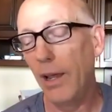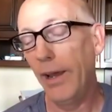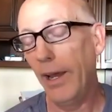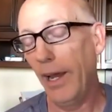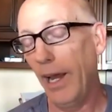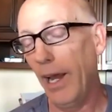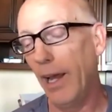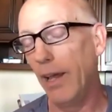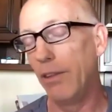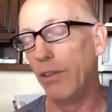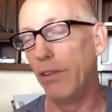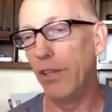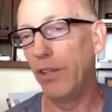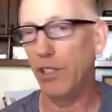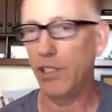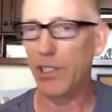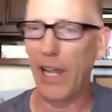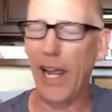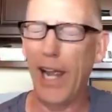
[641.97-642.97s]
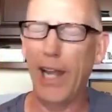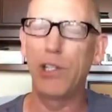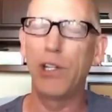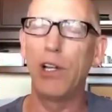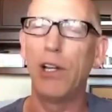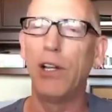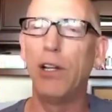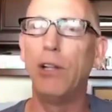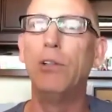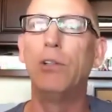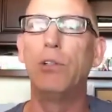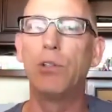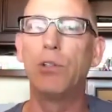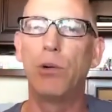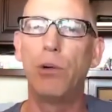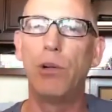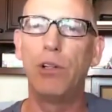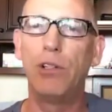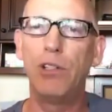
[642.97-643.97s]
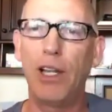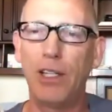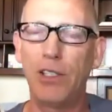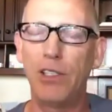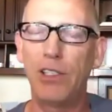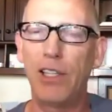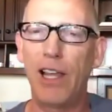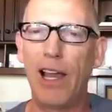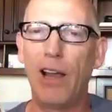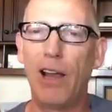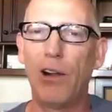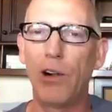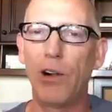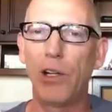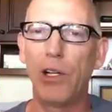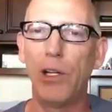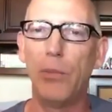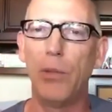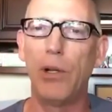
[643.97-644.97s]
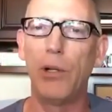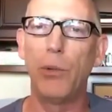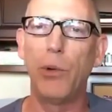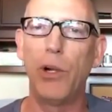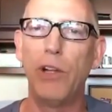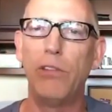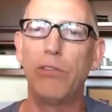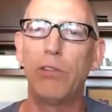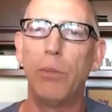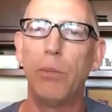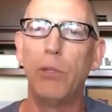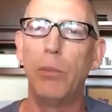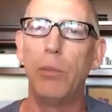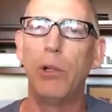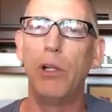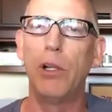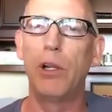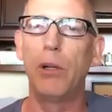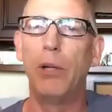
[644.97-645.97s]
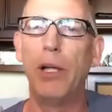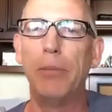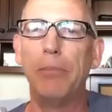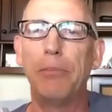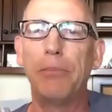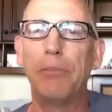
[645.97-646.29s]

And this action sort of takes that argument away from them a little bit.